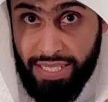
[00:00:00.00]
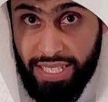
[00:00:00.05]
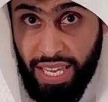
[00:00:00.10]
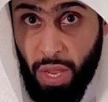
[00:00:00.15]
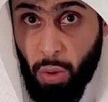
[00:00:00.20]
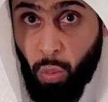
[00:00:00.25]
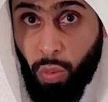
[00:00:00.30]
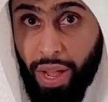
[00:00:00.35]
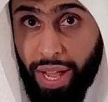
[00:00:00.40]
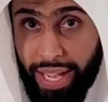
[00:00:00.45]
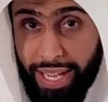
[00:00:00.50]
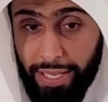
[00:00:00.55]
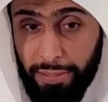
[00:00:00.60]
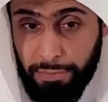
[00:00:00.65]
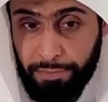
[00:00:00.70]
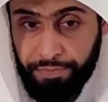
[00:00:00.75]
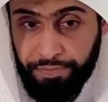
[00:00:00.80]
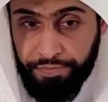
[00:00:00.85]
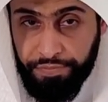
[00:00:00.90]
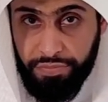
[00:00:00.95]
say why?
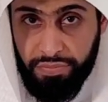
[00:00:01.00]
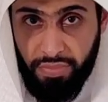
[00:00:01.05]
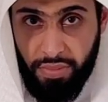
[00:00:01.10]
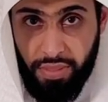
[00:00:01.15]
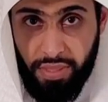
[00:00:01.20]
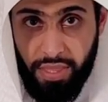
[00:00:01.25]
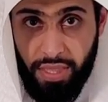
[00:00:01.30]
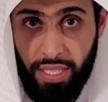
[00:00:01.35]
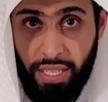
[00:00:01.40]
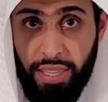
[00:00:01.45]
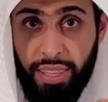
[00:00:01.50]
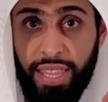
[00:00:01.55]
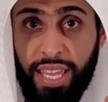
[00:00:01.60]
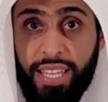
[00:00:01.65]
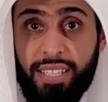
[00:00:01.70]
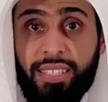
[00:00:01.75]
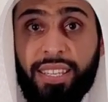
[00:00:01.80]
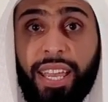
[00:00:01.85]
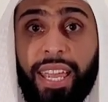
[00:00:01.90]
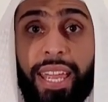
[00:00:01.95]

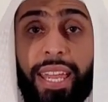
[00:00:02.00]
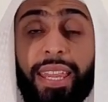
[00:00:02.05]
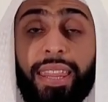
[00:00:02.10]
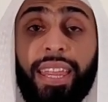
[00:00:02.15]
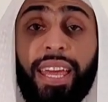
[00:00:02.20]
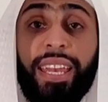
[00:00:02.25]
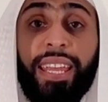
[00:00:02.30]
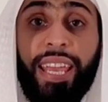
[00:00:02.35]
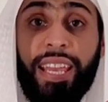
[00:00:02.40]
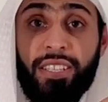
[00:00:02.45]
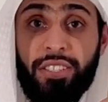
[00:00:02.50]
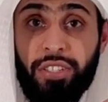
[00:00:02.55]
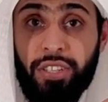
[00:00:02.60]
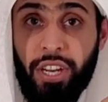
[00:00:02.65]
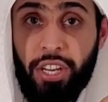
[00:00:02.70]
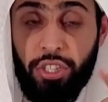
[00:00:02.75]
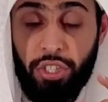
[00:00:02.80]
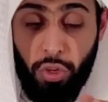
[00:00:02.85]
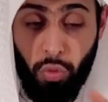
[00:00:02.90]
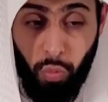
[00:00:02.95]
They say that
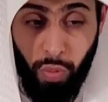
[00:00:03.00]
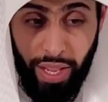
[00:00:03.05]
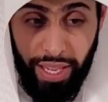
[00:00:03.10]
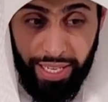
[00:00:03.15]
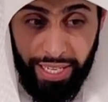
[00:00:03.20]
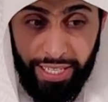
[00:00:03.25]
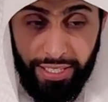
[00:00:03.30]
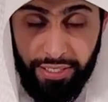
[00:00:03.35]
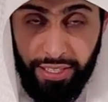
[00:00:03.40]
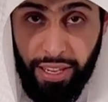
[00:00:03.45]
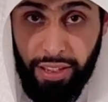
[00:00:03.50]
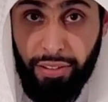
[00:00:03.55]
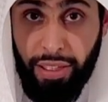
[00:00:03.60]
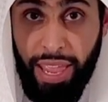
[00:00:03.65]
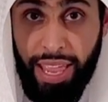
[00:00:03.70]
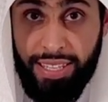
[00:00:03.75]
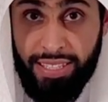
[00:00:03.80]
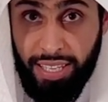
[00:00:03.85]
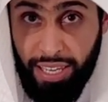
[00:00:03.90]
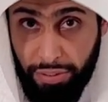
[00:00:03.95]
castration, while it
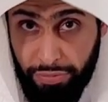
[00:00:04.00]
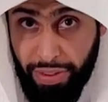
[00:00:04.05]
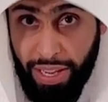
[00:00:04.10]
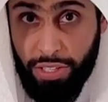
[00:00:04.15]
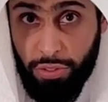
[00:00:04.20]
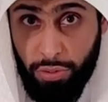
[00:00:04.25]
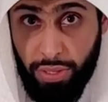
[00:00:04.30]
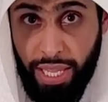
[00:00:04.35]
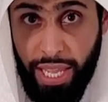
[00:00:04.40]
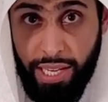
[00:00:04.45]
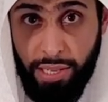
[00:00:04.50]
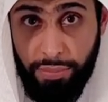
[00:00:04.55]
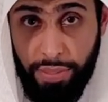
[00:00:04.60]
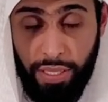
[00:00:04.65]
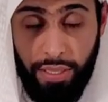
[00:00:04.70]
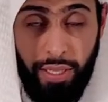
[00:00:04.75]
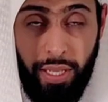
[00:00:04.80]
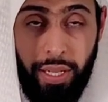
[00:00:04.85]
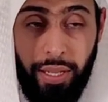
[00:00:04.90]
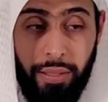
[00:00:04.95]
has an effect on the
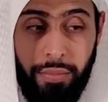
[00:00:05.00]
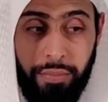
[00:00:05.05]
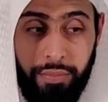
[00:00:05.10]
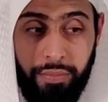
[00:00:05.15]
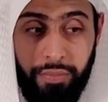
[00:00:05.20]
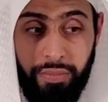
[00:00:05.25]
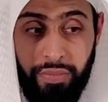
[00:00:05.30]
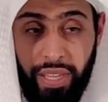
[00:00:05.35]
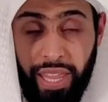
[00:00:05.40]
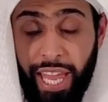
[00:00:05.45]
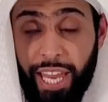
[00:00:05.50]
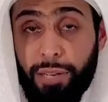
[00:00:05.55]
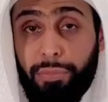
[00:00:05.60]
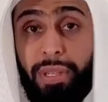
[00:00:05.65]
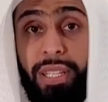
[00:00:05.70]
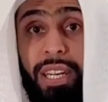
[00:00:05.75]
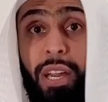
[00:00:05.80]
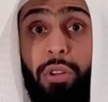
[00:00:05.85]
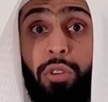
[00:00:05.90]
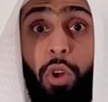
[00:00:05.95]
animal
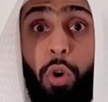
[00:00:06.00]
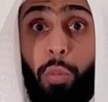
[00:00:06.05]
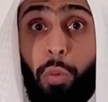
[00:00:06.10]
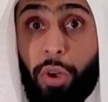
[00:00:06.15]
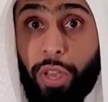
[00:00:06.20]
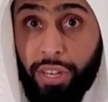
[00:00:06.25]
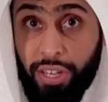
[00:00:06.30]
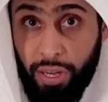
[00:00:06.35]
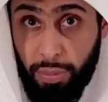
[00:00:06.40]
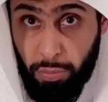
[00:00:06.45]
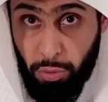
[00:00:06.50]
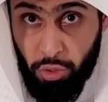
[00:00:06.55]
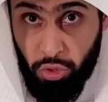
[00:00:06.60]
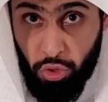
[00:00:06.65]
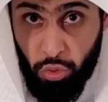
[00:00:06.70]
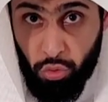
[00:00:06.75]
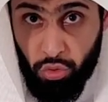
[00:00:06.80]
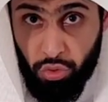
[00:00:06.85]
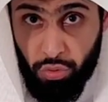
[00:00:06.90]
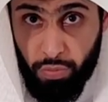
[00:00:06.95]
now no more can
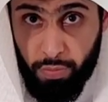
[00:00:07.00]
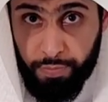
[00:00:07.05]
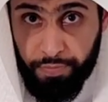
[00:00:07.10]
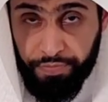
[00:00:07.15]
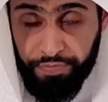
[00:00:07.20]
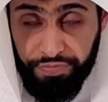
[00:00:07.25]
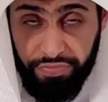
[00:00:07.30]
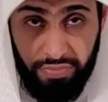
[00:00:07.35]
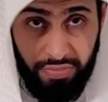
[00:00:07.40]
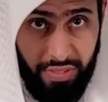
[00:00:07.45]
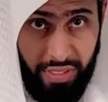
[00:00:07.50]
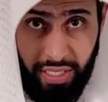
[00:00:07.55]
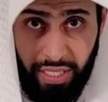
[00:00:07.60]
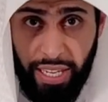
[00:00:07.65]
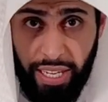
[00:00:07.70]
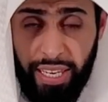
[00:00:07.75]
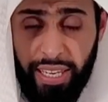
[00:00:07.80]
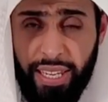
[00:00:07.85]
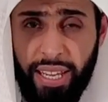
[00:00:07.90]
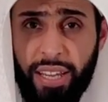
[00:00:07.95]
reproduce.
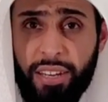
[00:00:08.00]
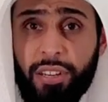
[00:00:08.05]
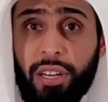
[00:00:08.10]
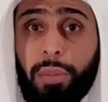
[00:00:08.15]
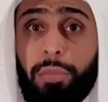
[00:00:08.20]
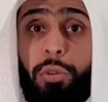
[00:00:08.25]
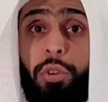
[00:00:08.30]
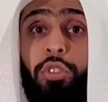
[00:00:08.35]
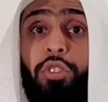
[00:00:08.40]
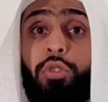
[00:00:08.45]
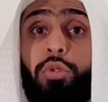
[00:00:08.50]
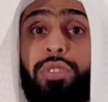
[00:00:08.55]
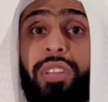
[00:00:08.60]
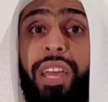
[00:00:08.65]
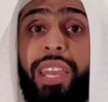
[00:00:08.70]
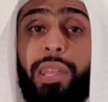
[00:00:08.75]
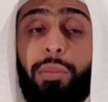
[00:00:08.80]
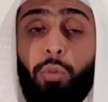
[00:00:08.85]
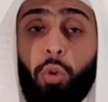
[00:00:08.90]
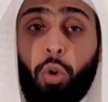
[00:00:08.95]
It can't reproduce
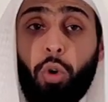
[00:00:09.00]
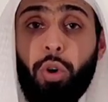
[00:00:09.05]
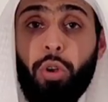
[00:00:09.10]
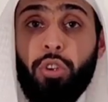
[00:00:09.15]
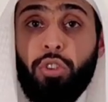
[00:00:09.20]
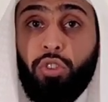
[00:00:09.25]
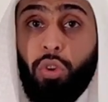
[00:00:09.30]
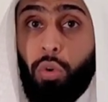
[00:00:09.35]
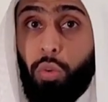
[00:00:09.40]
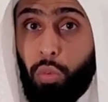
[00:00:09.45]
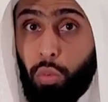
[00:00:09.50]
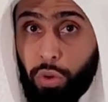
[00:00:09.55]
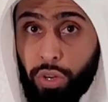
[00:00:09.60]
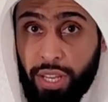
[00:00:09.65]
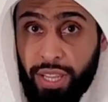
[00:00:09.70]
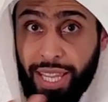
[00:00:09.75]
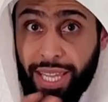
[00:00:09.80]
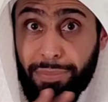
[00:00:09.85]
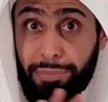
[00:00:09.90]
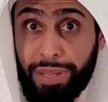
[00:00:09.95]
anymore. So
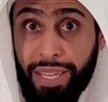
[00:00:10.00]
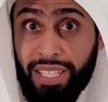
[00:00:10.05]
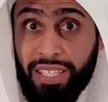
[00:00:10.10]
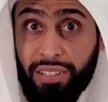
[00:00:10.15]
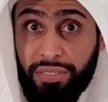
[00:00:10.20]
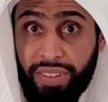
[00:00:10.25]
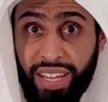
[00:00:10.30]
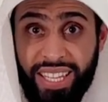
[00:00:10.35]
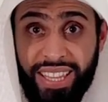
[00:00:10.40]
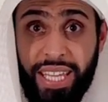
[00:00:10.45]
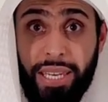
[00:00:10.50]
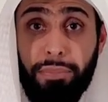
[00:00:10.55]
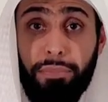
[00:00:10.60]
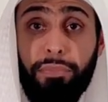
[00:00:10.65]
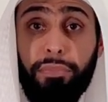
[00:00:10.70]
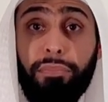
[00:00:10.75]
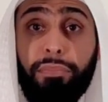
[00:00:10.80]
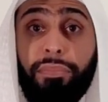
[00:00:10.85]
wouldn't that be a defect that